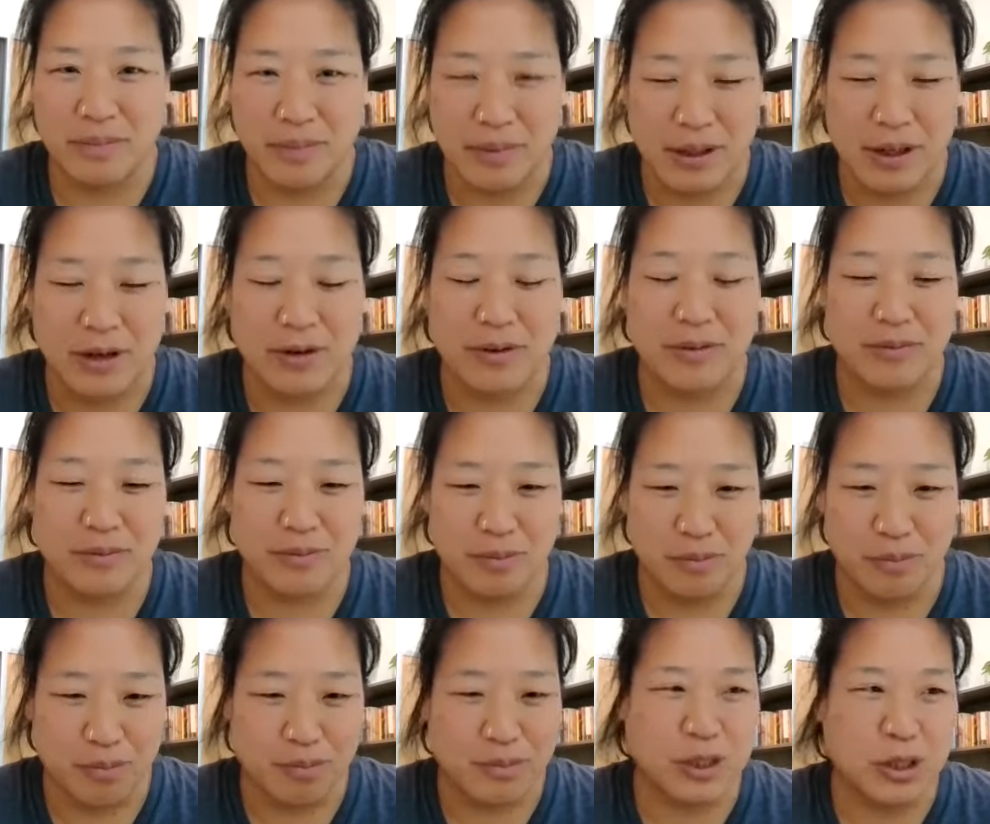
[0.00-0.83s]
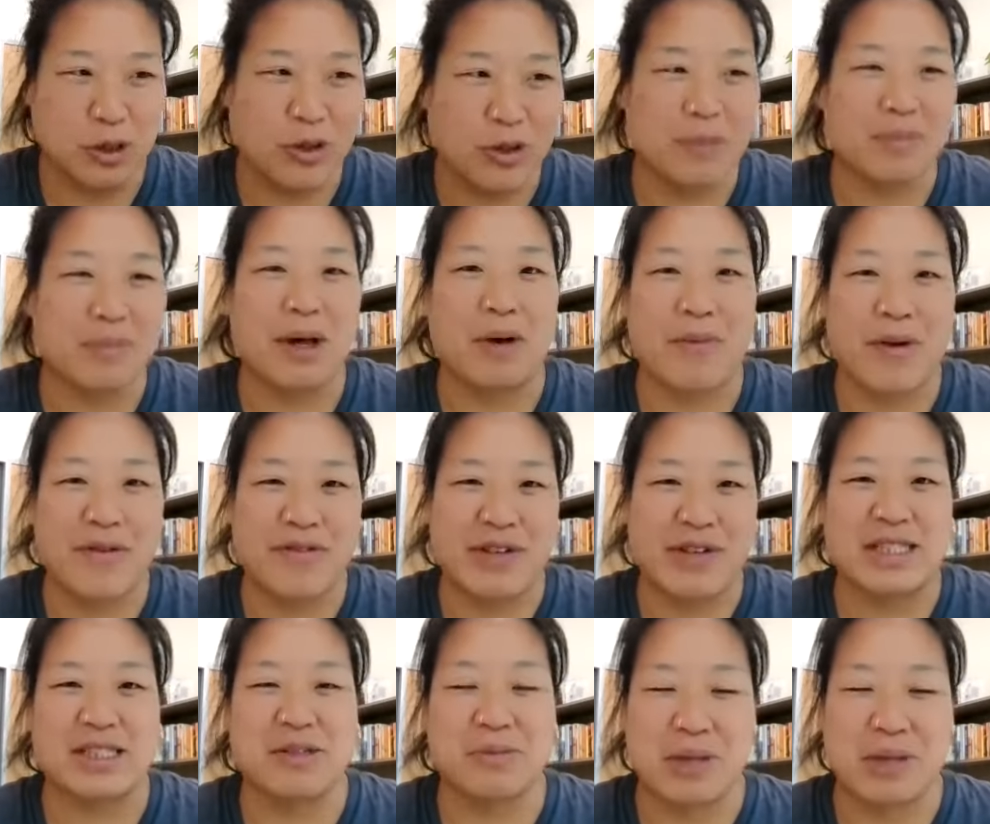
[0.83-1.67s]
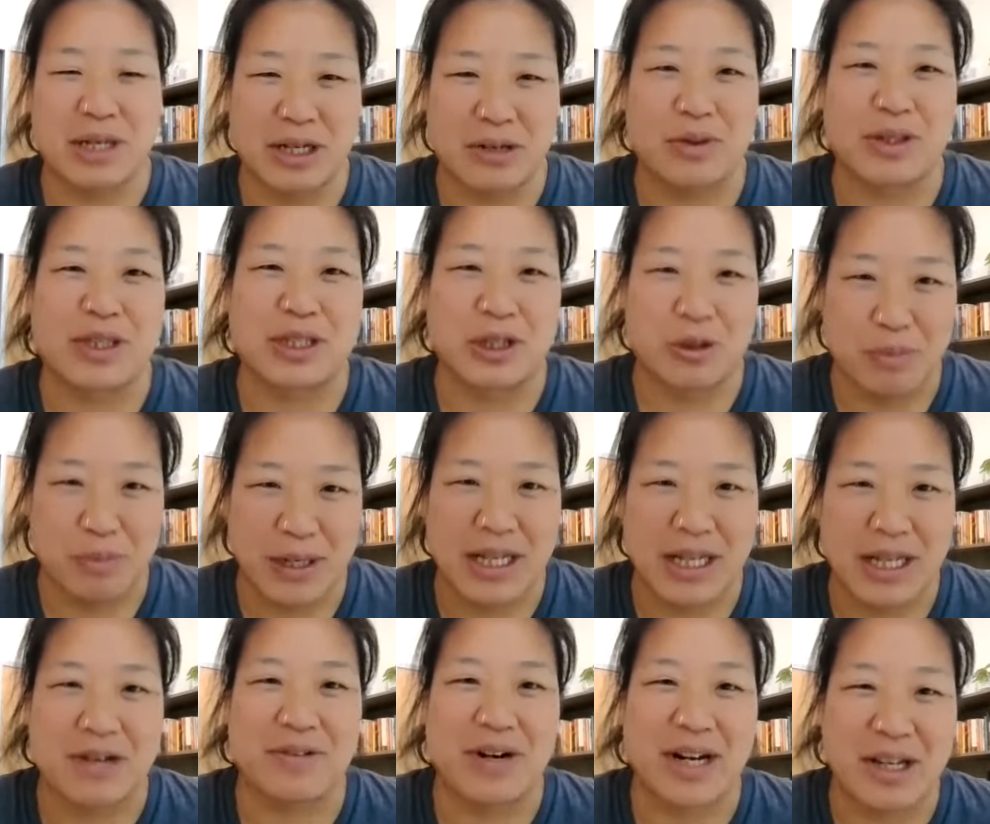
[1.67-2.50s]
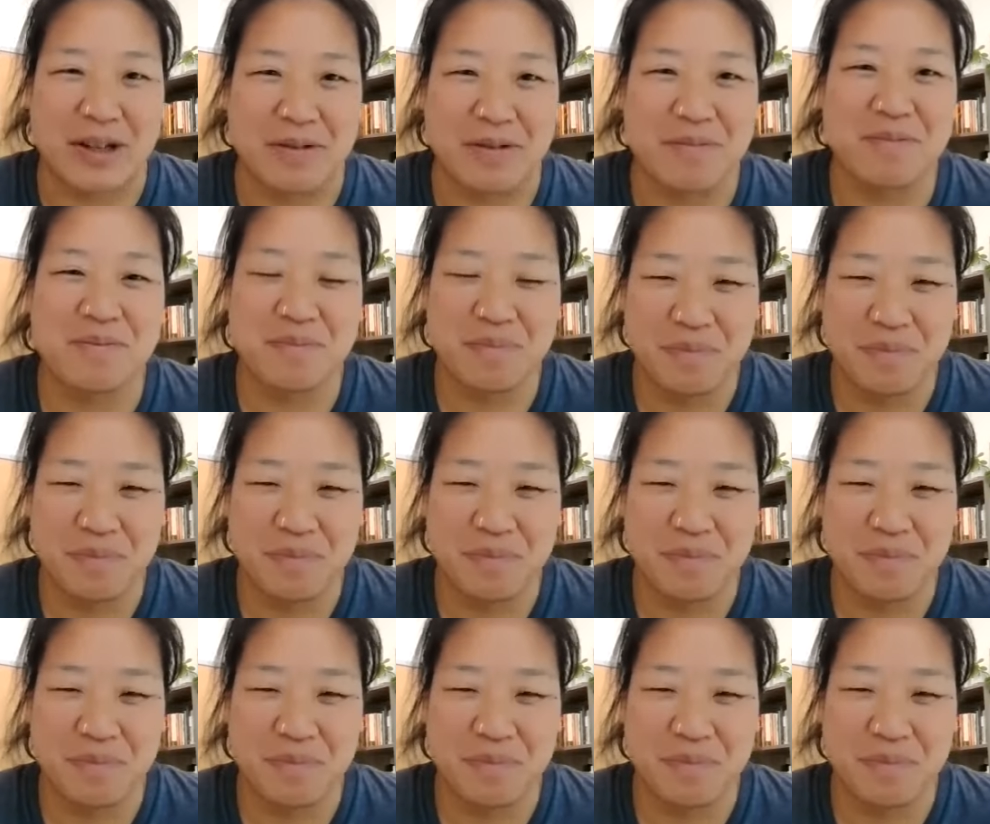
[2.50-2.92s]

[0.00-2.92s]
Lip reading: you know, show them that we've done something good with their money, right?